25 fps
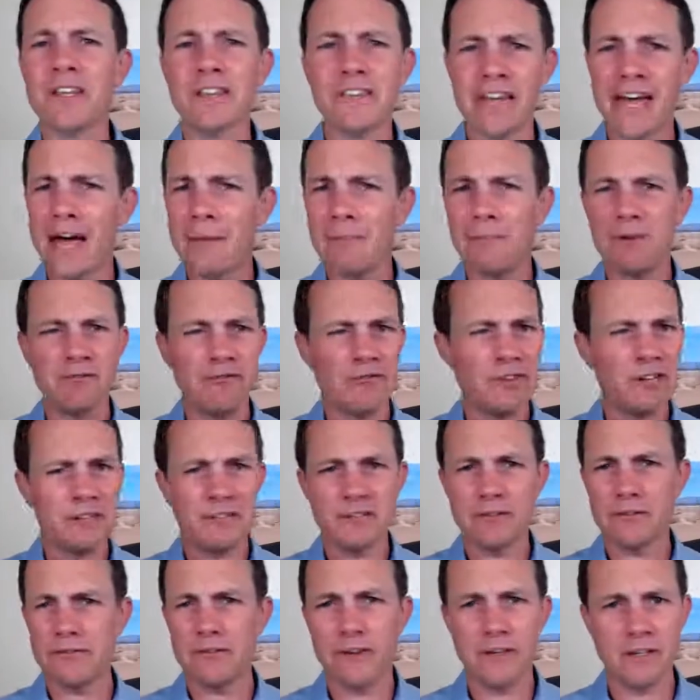happy, face
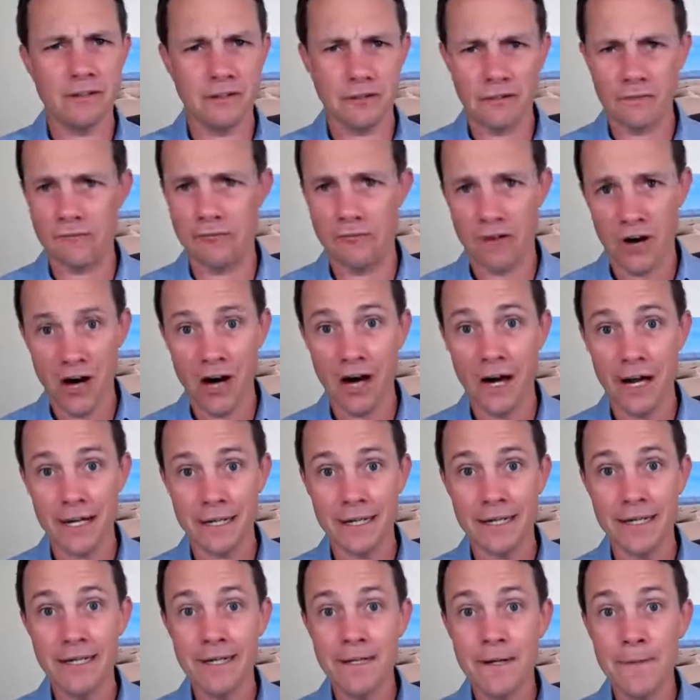to face is fine.
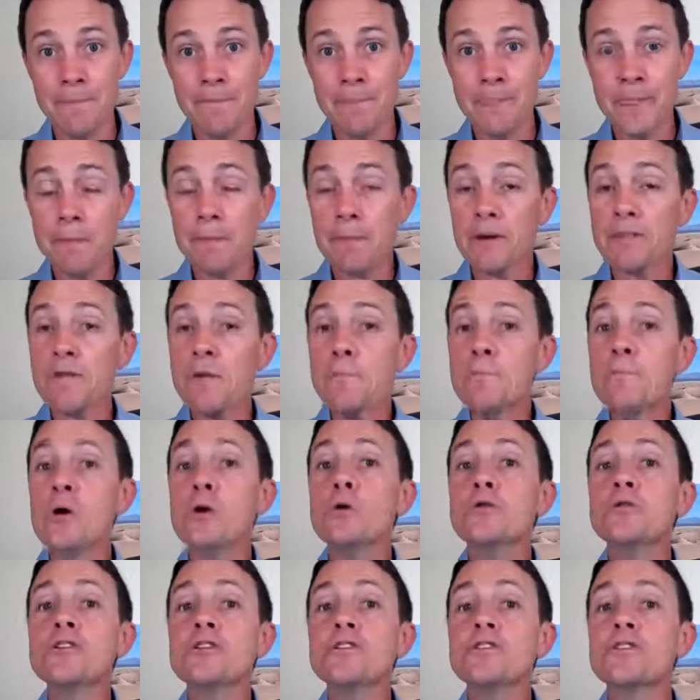But if
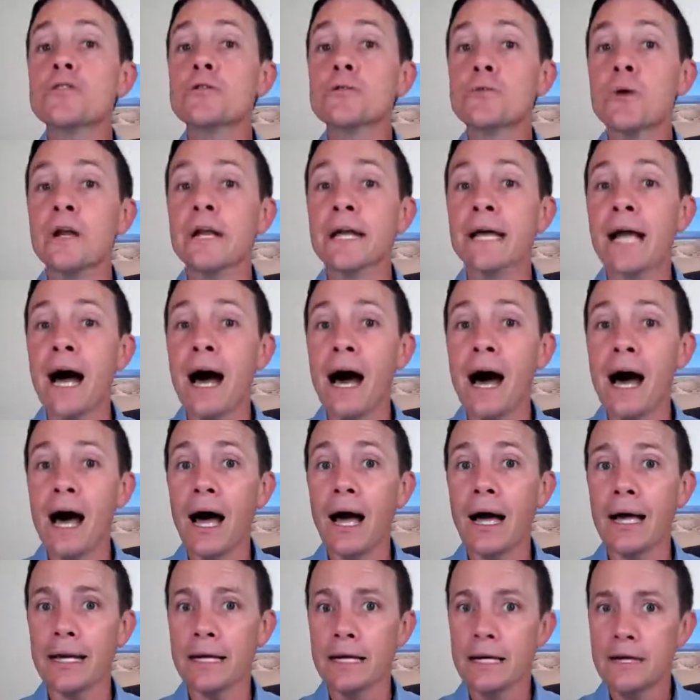emotions are running
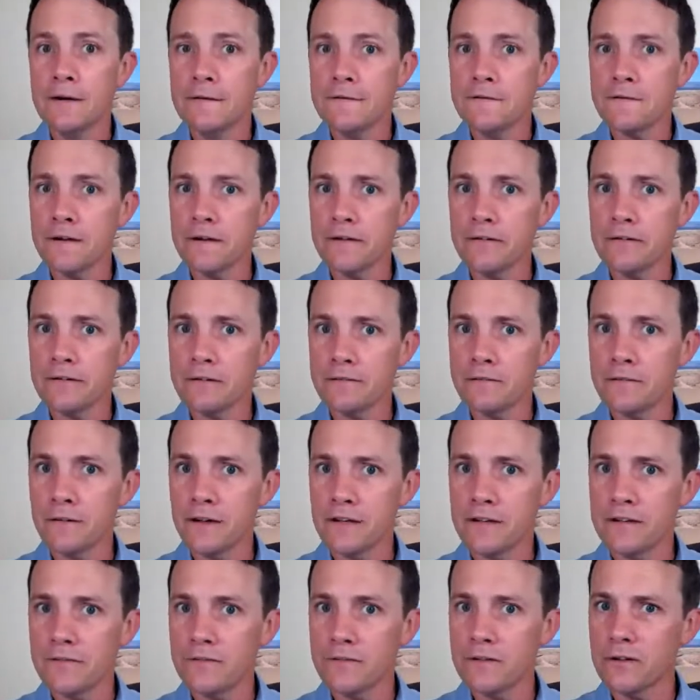high, face to
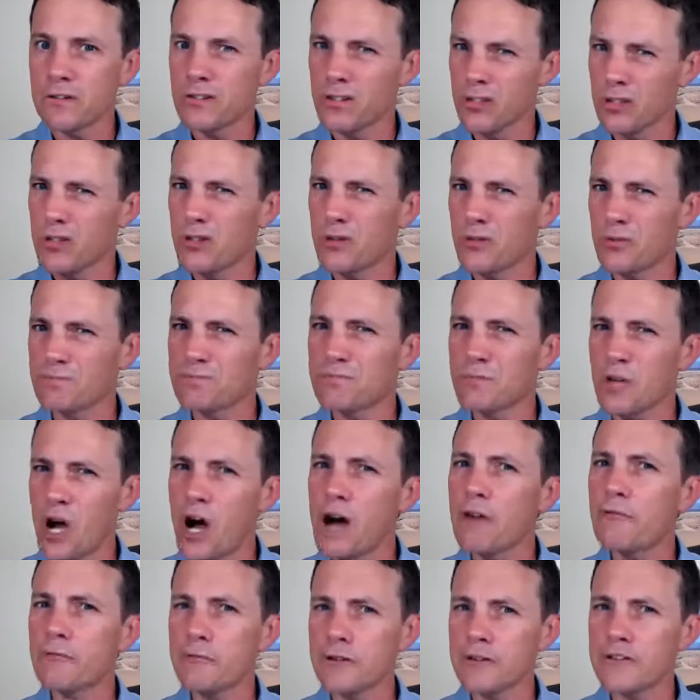face feels a little
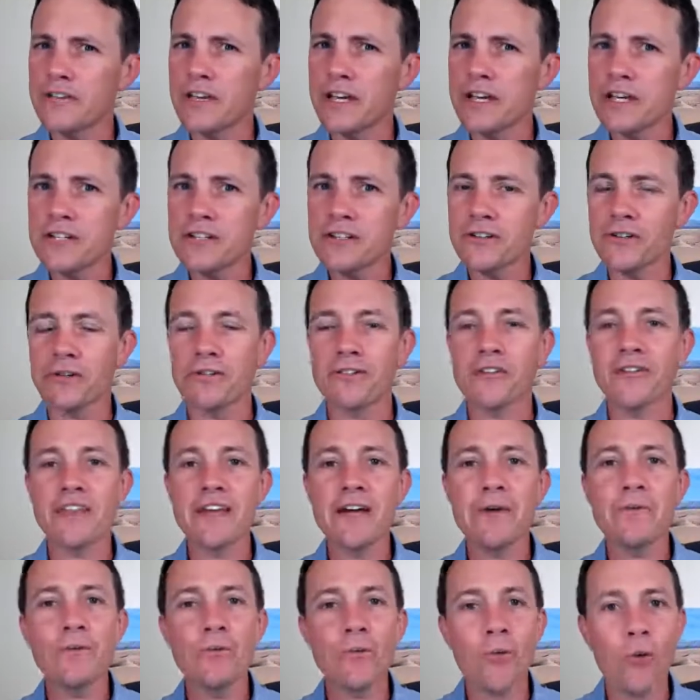confrontational. So they
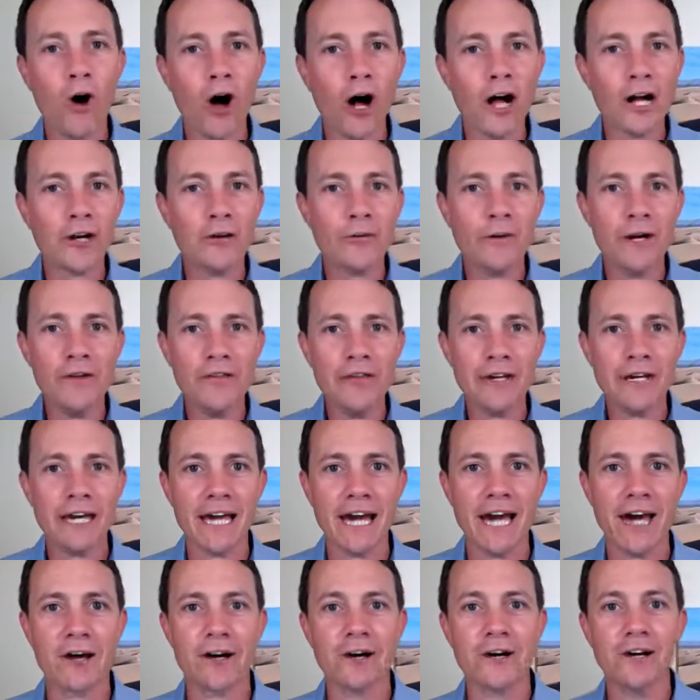would walk around the
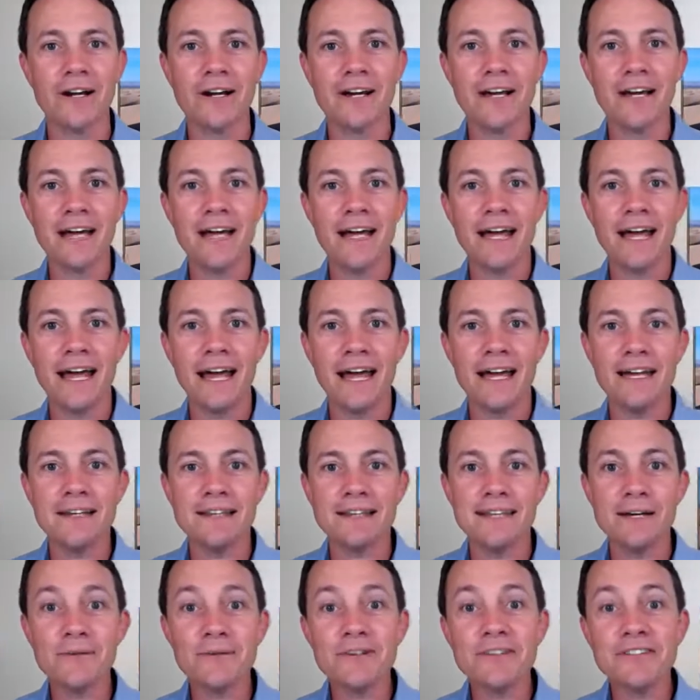counter and
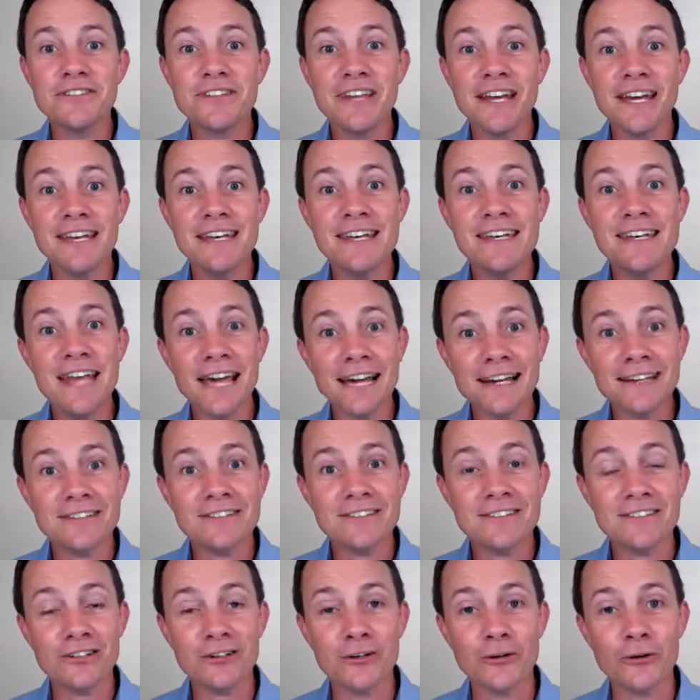they would stand
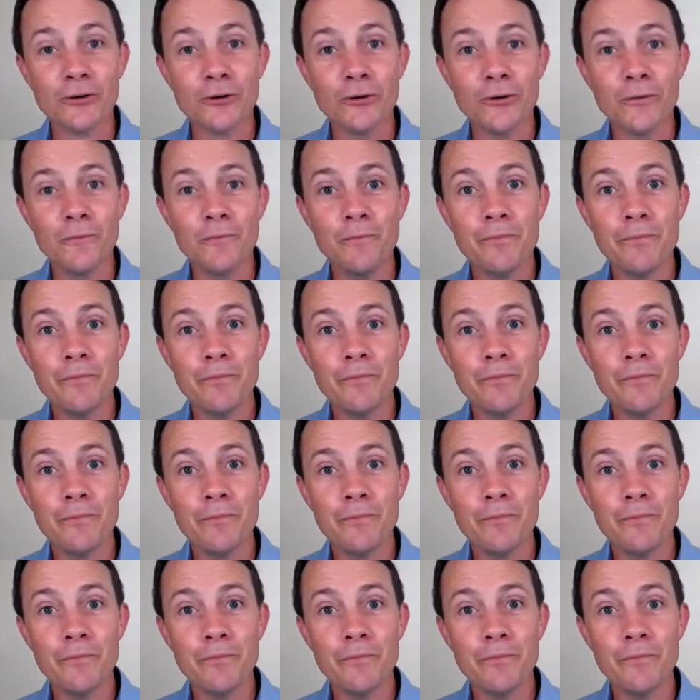next to